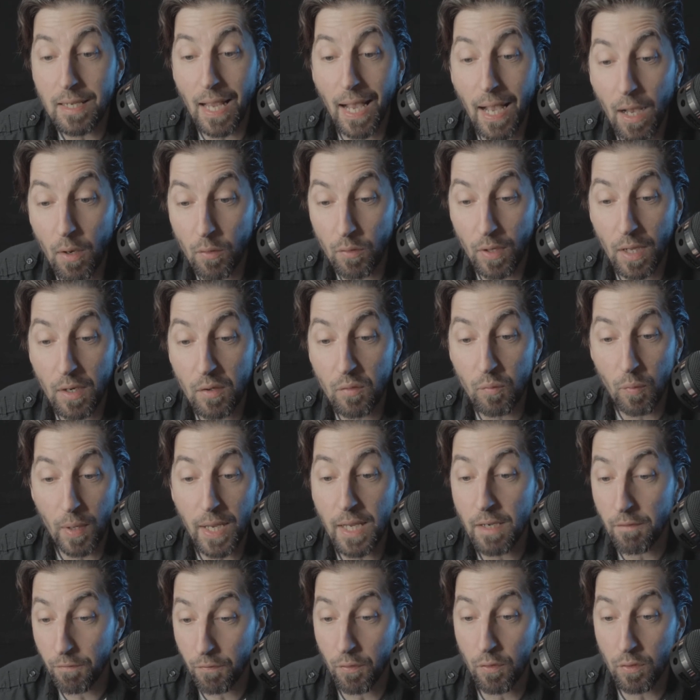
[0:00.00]
down and
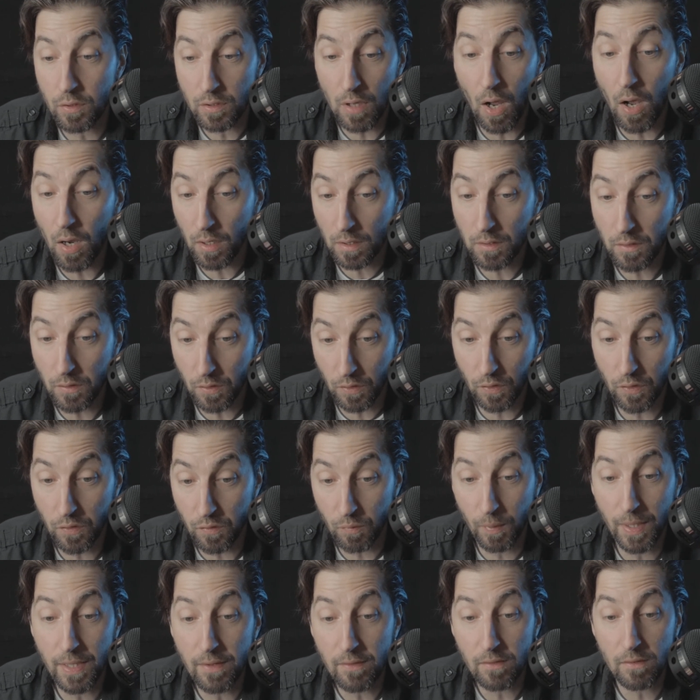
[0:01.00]
wait for doctors
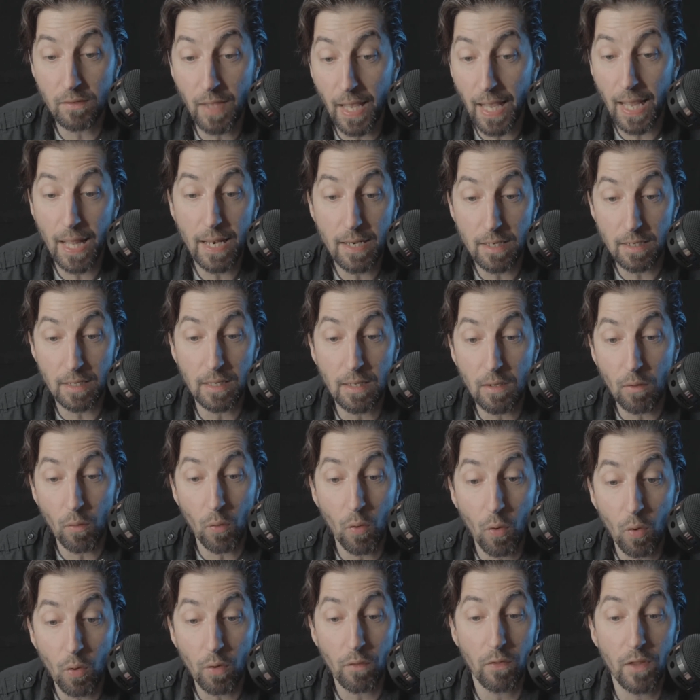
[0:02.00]
when Sandy
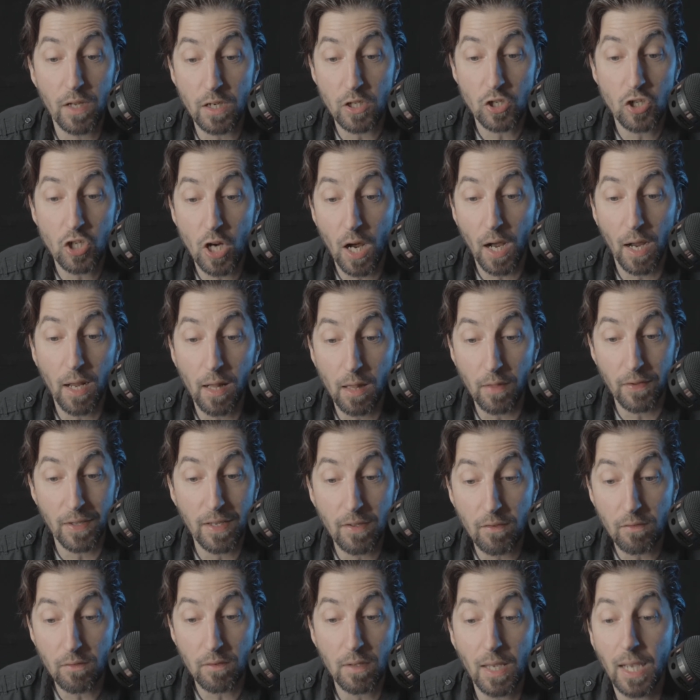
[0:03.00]
or the child
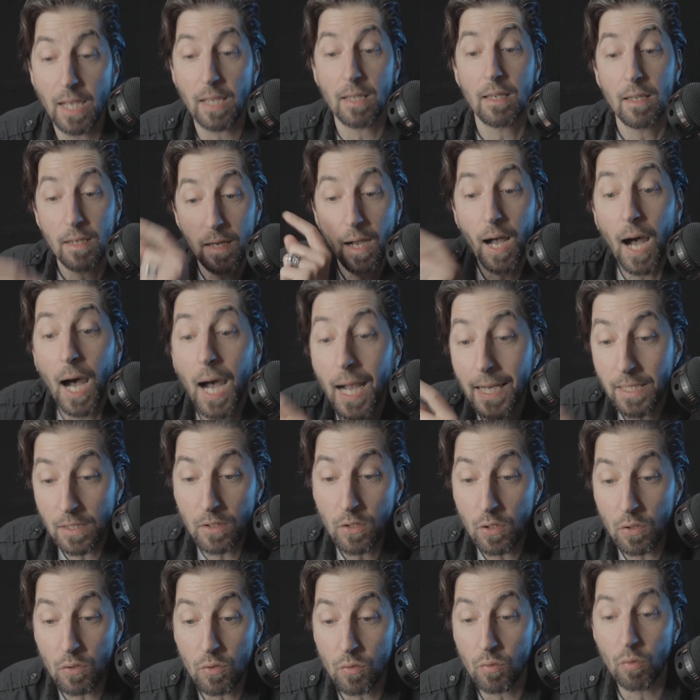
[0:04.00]
is sick. I
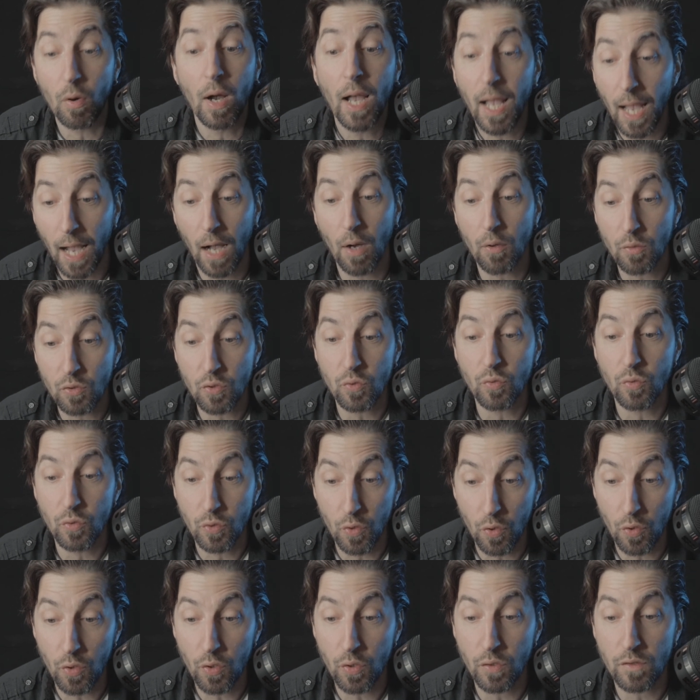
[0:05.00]
knew how to
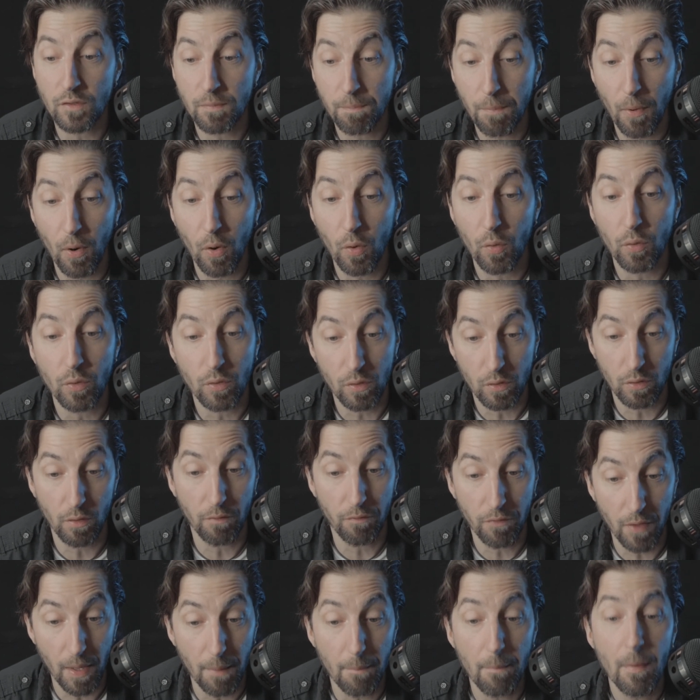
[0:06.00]
nurse both
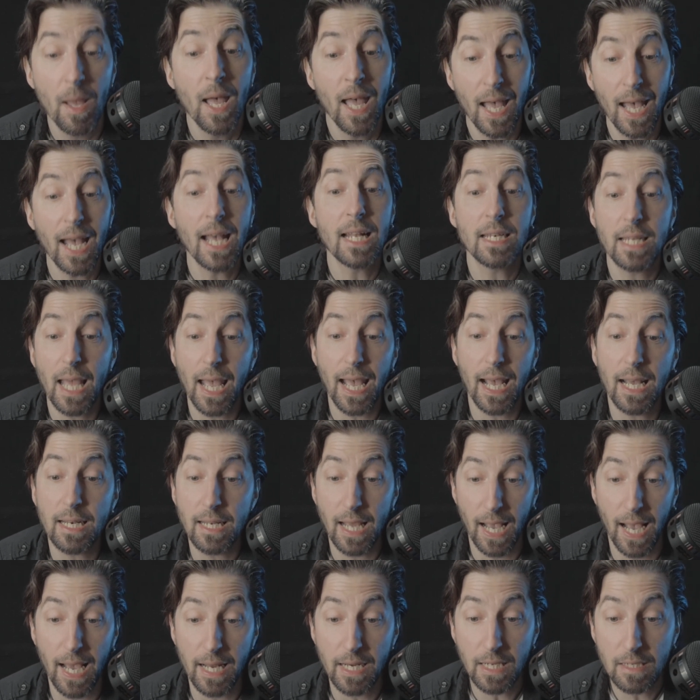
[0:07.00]
of them and had
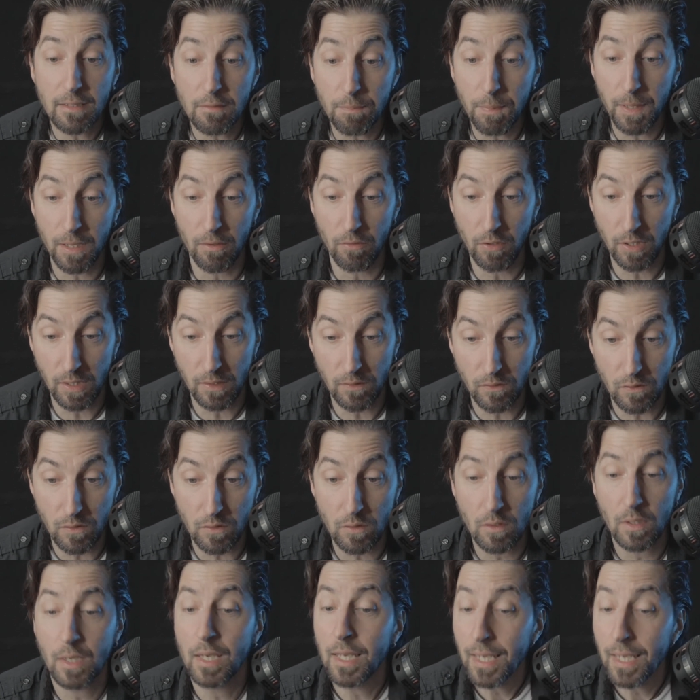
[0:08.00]
had experience.